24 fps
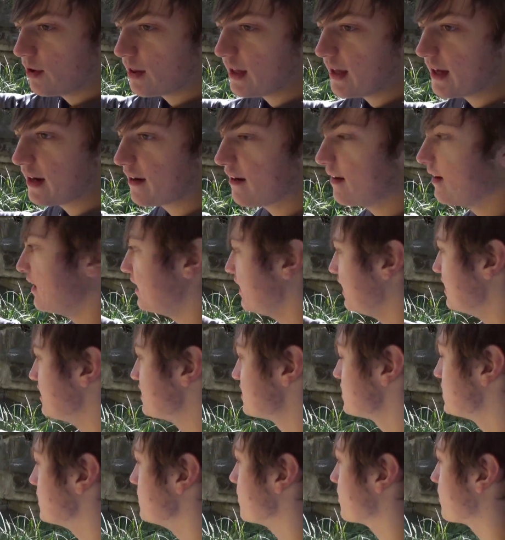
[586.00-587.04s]
here and
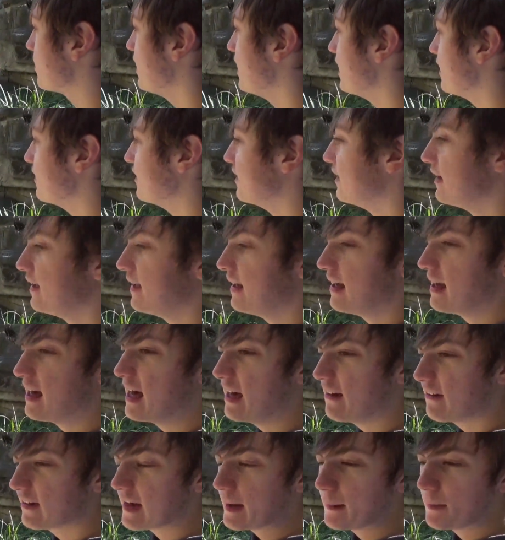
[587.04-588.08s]
swim around. I
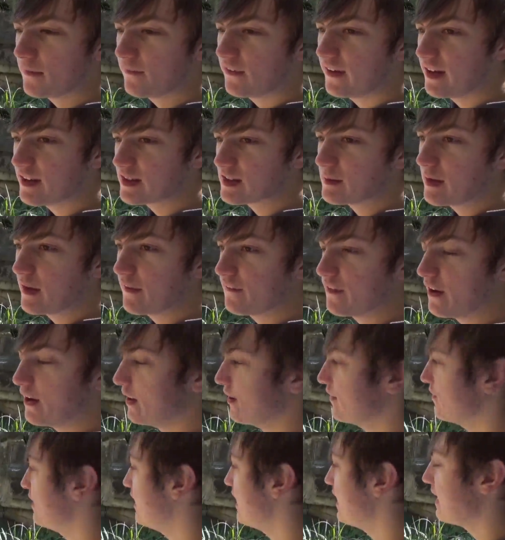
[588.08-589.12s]
have a couple videos on my phone
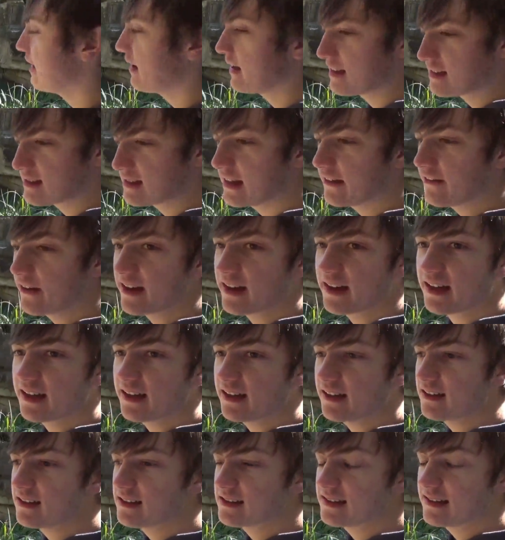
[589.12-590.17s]
of that. I can see if I can
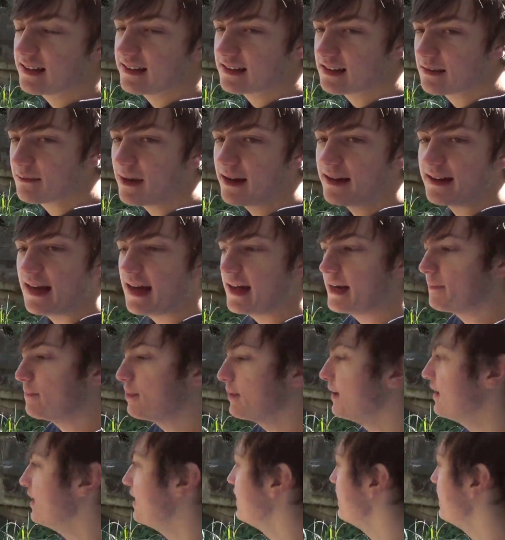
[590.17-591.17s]
send it to my dad to put it